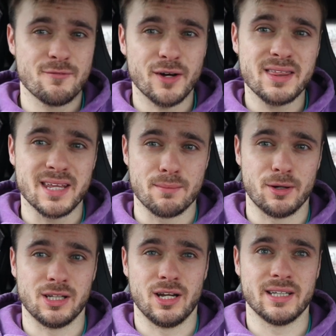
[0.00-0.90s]
Funny thing
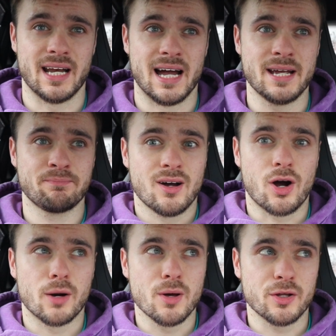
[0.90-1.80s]
about the London Eye,
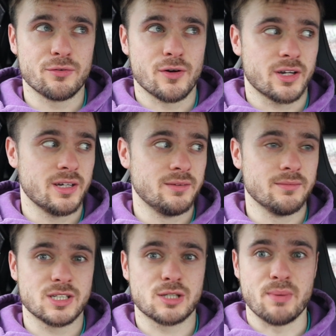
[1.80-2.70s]
our
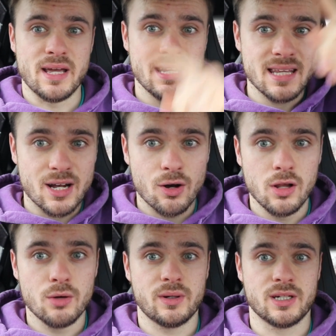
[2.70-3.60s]
motherfucking spin, they
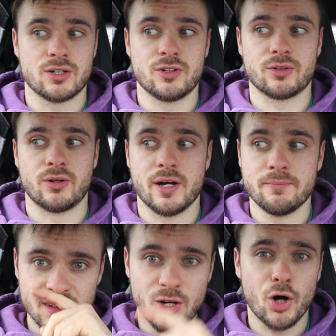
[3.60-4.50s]
call it when it turns
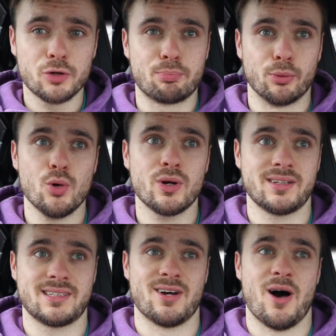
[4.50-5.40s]
around, ours broke at
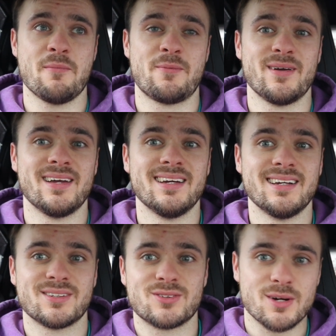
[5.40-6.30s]
the top.
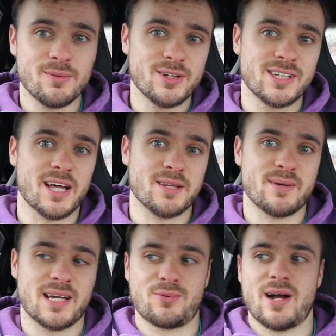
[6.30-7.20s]
So someone who's not the
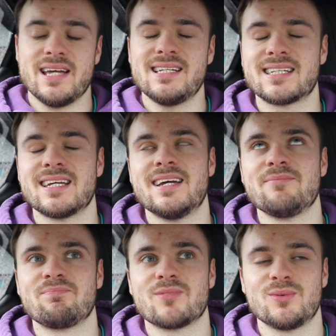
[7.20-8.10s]
best with heights
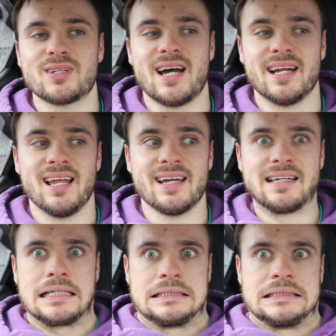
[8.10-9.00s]
was kind of like,